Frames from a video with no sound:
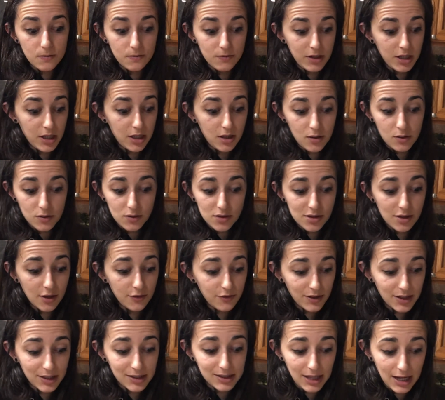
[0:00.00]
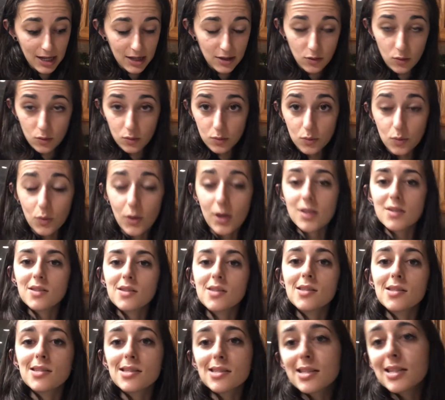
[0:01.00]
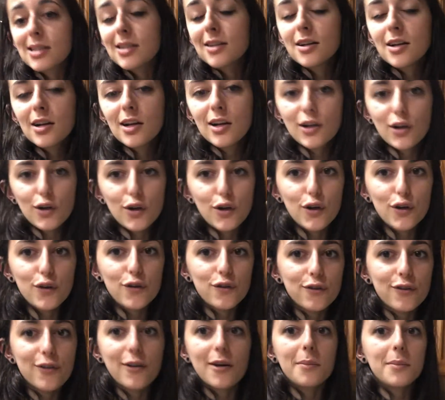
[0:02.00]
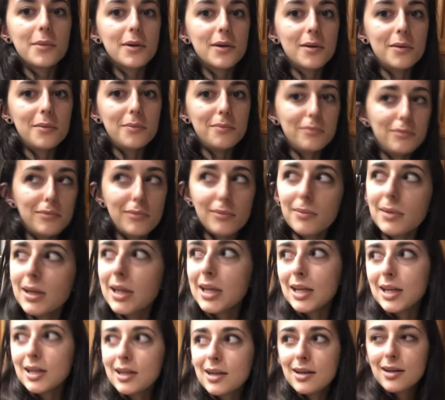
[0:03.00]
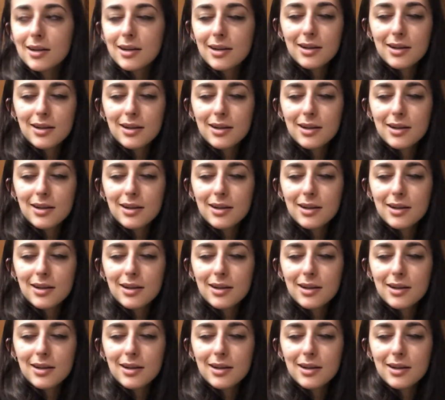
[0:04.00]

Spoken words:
videos, stuff like that you want to see from me.